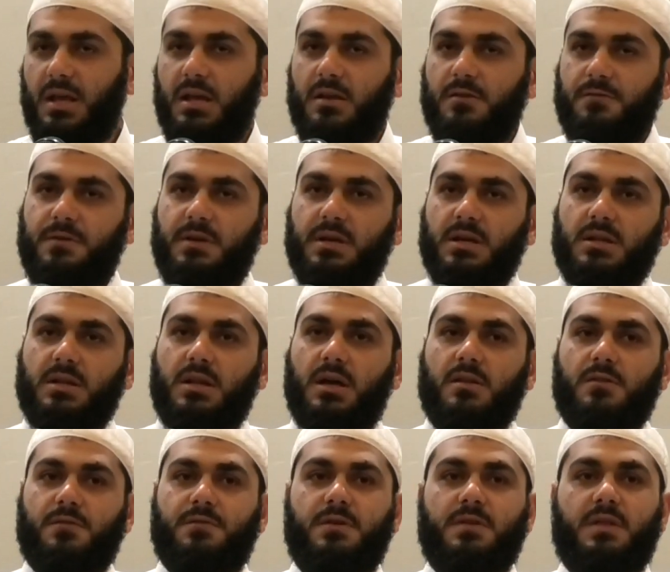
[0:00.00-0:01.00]
fear Allah
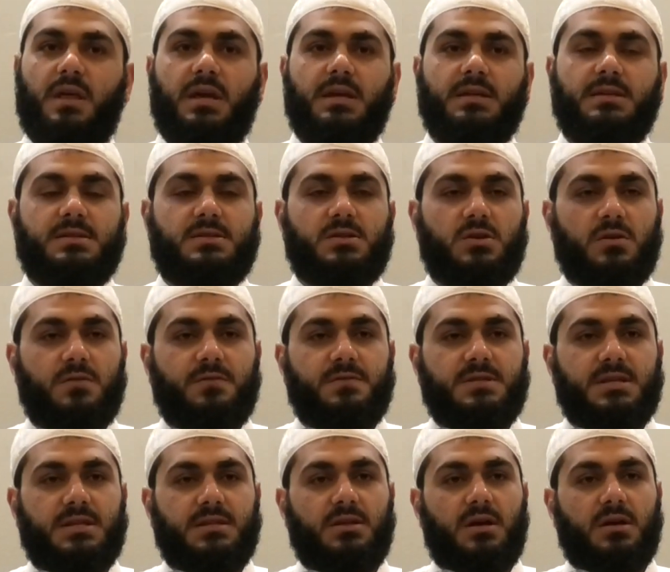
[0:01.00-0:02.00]
the fear that He
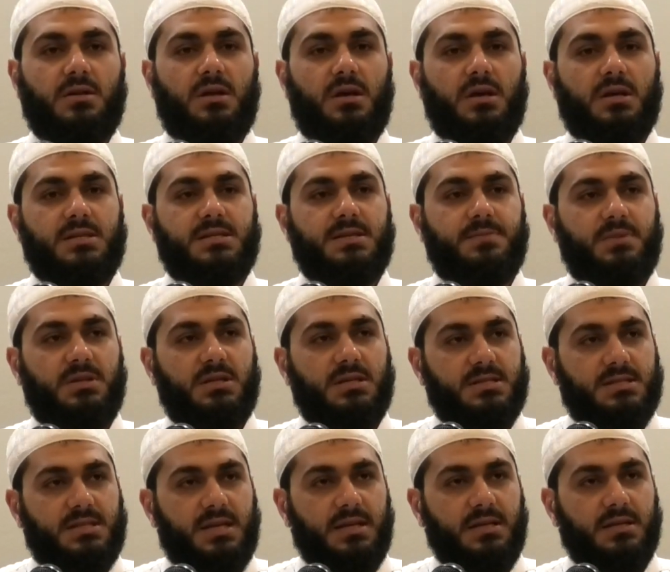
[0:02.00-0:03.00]
deserves, and die not except in a
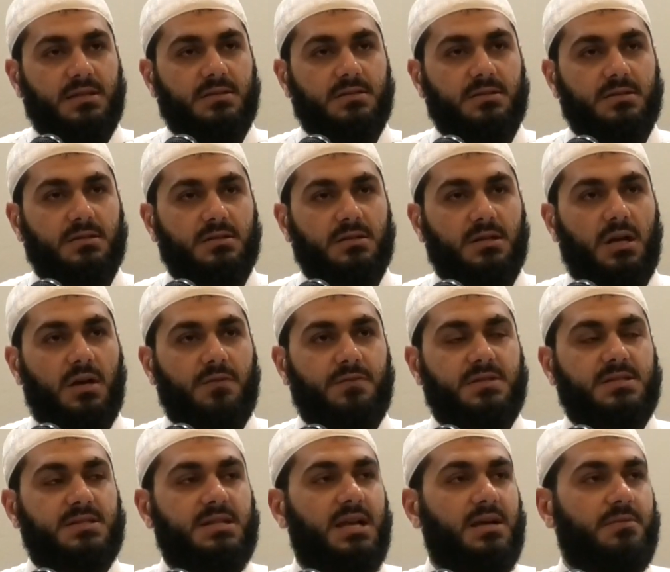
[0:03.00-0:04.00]
state of
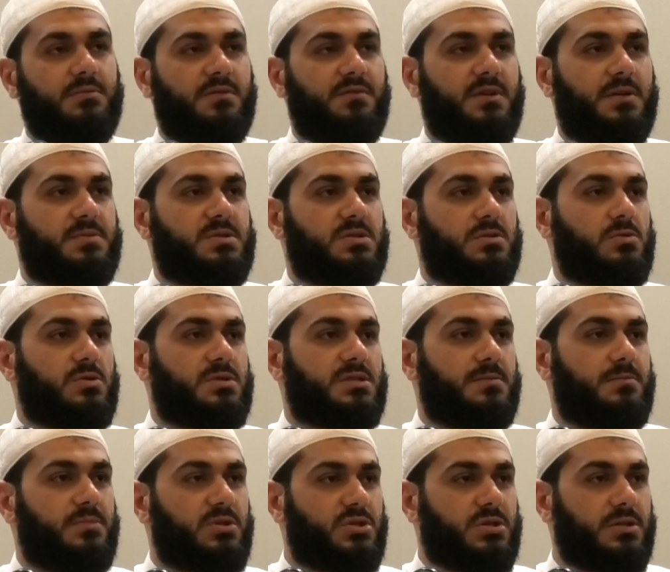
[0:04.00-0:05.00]
Islam, of absolute
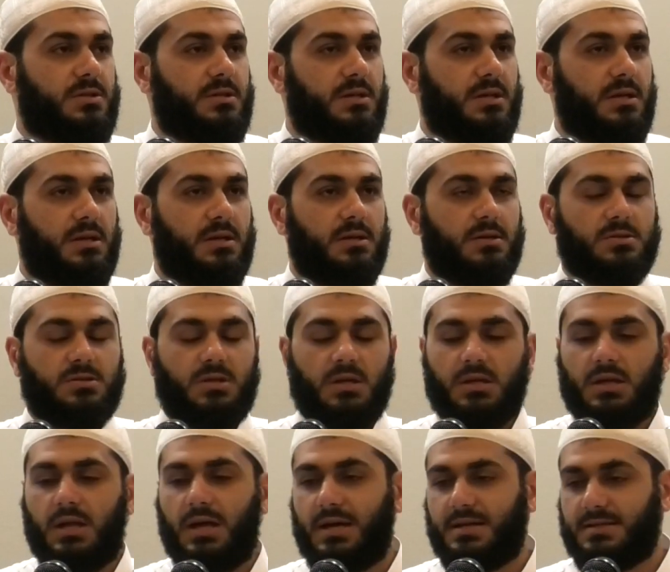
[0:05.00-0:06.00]
submission to
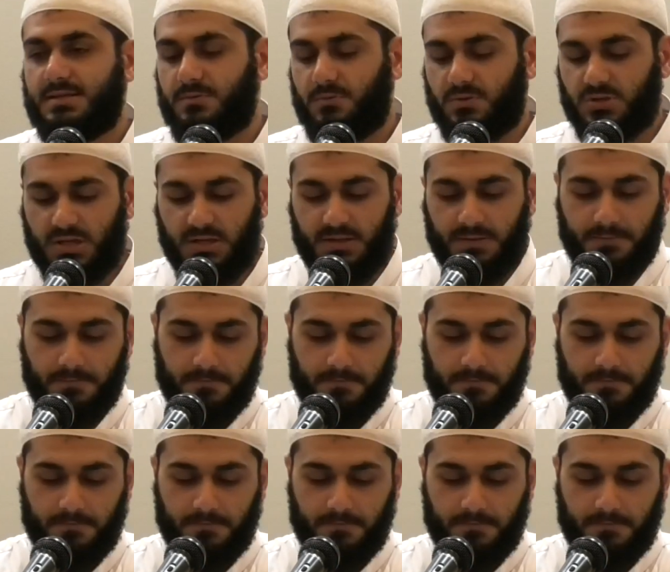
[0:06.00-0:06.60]
Allah Azza wa Jal.